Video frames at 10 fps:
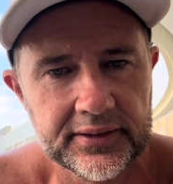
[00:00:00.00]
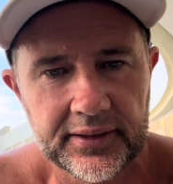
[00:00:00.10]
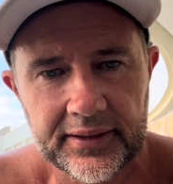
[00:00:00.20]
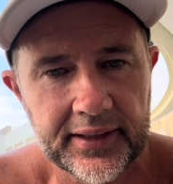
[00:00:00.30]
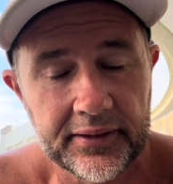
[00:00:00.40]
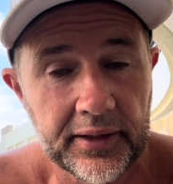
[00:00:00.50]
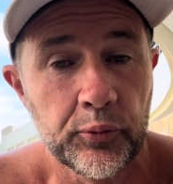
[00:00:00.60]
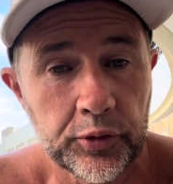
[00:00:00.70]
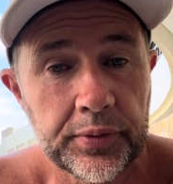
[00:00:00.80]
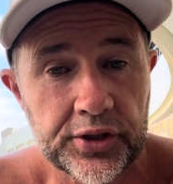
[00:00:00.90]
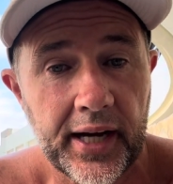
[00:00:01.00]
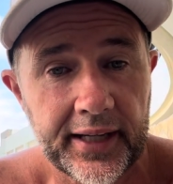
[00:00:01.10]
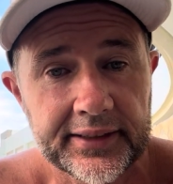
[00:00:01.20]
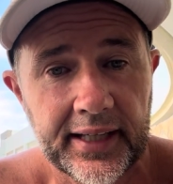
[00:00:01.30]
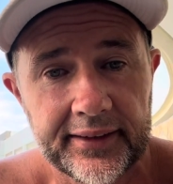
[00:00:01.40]
and there would be
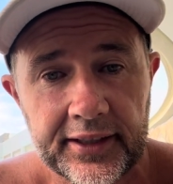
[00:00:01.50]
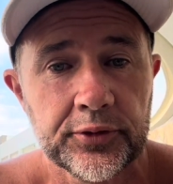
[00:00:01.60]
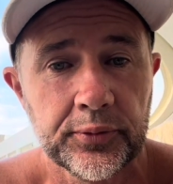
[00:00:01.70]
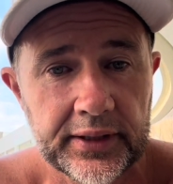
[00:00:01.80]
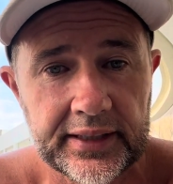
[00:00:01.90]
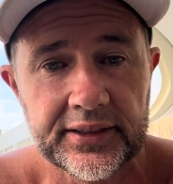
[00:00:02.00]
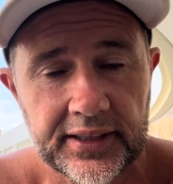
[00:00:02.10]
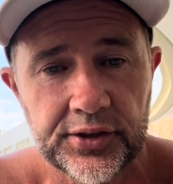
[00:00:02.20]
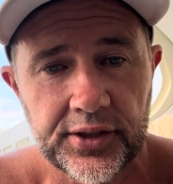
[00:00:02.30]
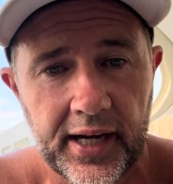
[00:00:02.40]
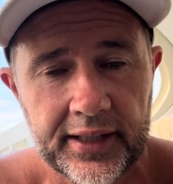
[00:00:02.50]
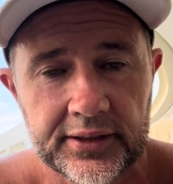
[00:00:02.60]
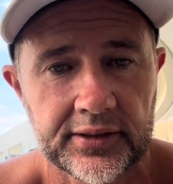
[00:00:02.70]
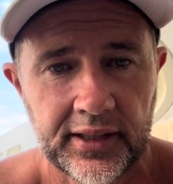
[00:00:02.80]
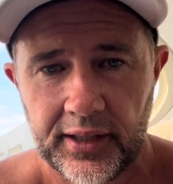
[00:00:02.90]
sharks down there because we did see sharks